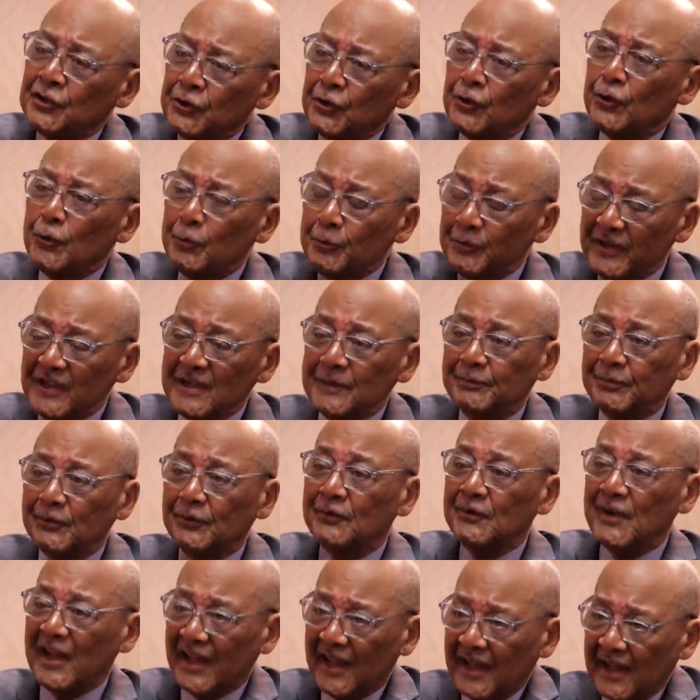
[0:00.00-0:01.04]
You
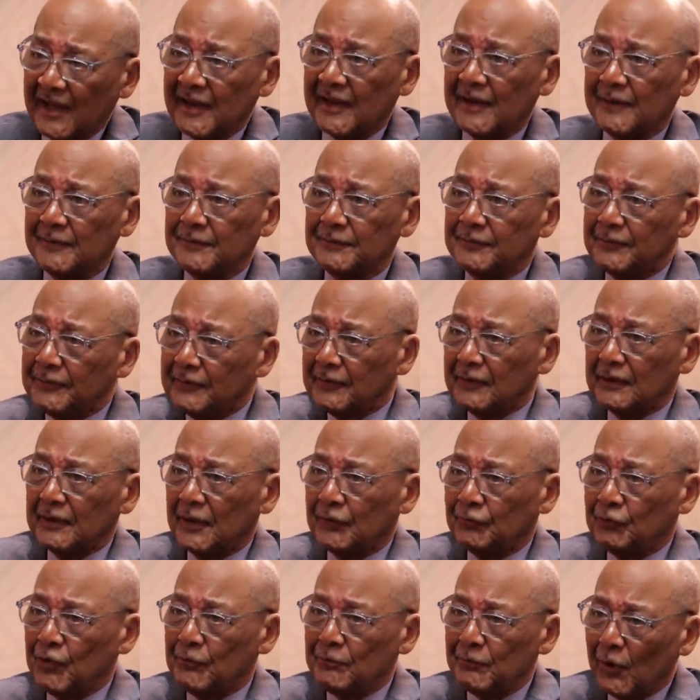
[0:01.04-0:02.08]
people have
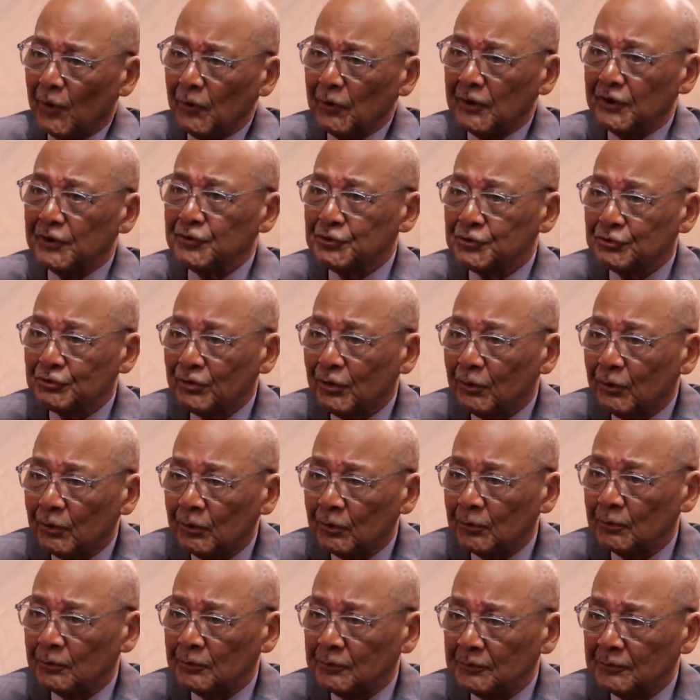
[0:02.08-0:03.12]
a remote
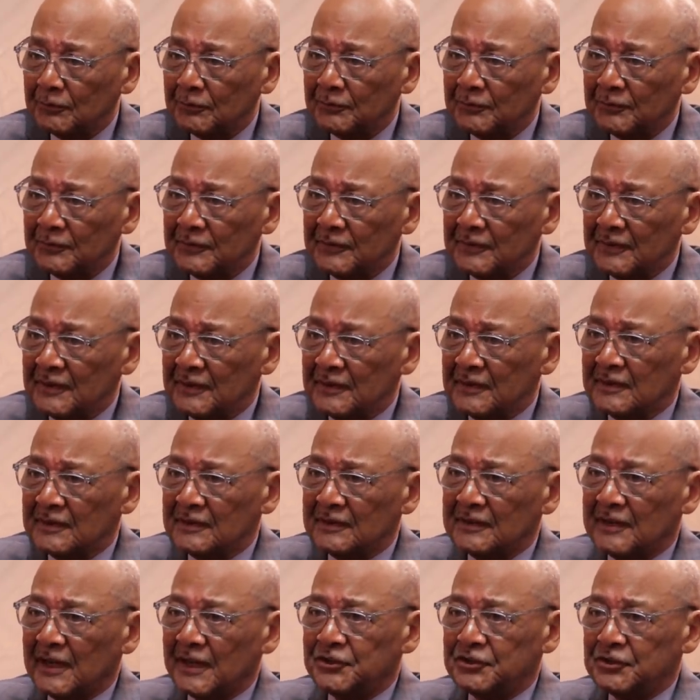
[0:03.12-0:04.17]
control
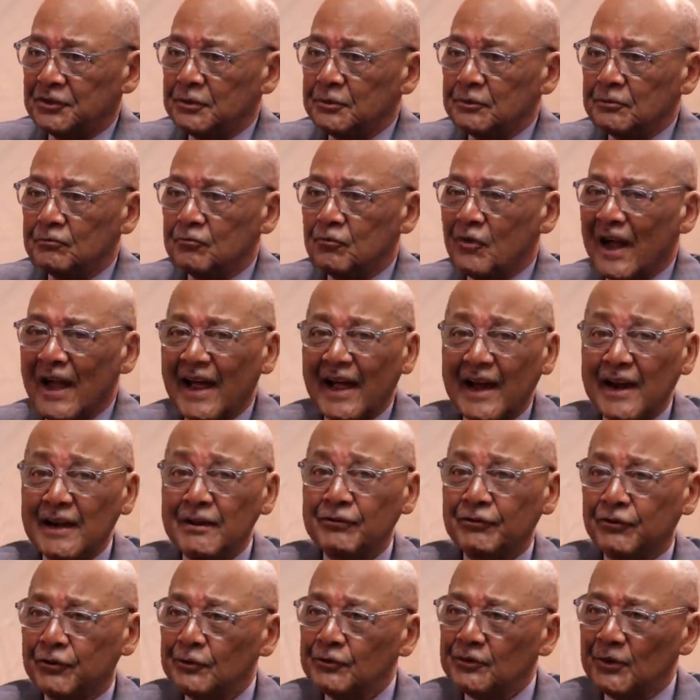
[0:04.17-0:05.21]
that you
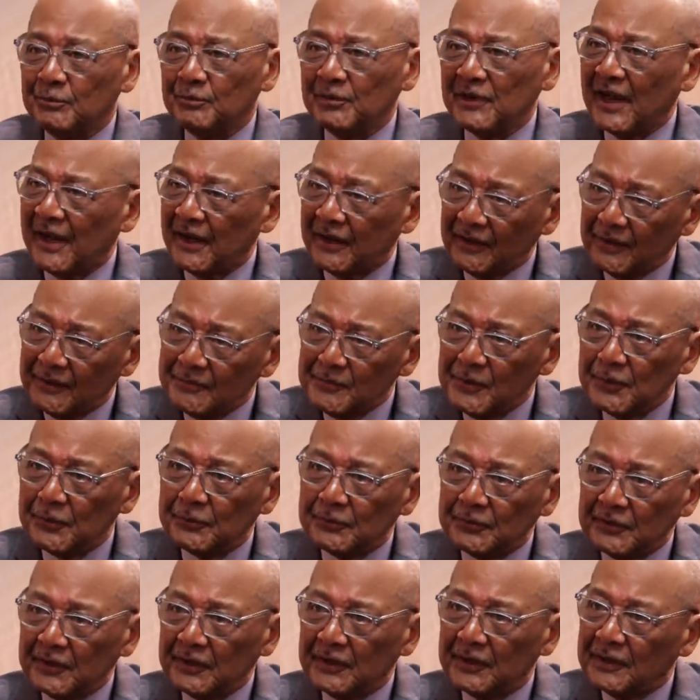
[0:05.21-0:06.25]
ride through the black
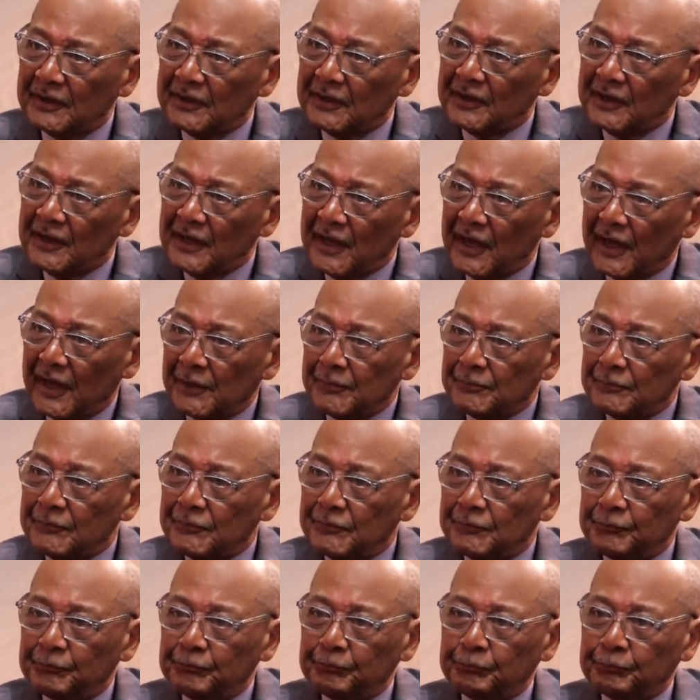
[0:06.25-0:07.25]
community and